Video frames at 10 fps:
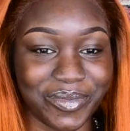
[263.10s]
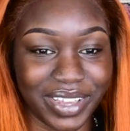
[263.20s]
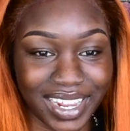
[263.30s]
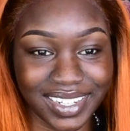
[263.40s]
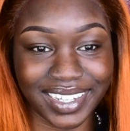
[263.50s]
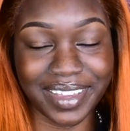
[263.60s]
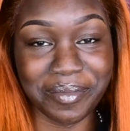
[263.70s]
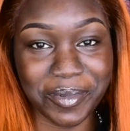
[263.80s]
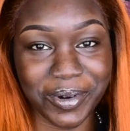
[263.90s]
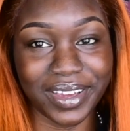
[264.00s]
We are looking
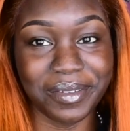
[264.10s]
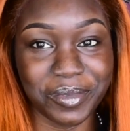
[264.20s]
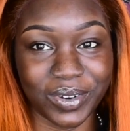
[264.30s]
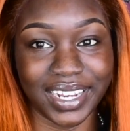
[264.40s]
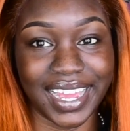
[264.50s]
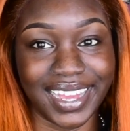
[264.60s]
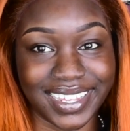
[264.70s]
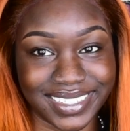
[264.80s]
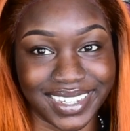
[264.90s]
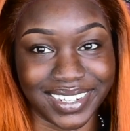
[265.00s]
more and more like
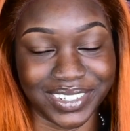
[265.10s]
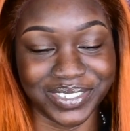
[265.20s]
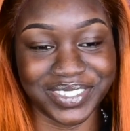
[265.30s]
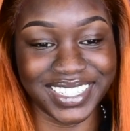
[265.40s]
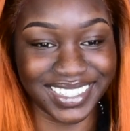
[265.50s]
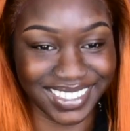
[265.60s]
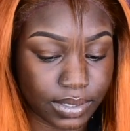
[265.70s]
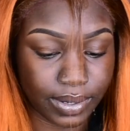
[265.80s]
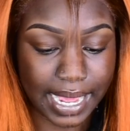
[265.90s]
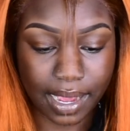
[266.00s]
ourselves.
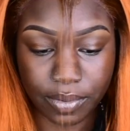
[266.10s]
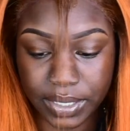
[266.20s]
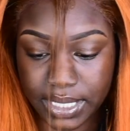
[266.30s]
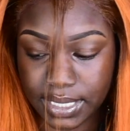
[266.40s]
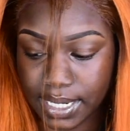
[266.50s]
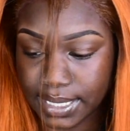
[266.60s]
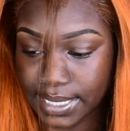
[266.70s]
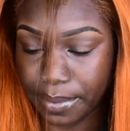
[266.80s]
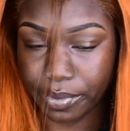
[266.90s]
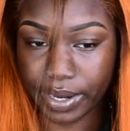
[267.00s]
So now we're just gonna
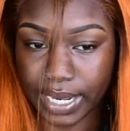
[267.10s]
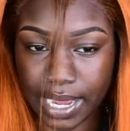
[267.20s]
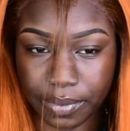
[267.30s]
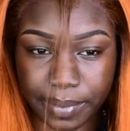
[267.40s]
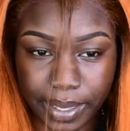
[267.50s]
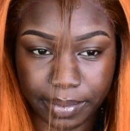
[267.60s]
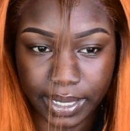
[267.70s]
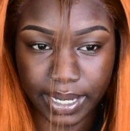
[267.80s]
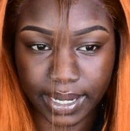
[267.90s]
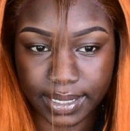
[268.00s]
separate our baby
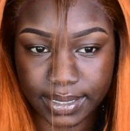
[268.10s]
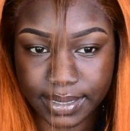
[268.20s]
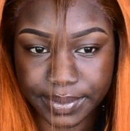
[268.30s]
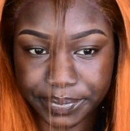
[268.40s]
hairs.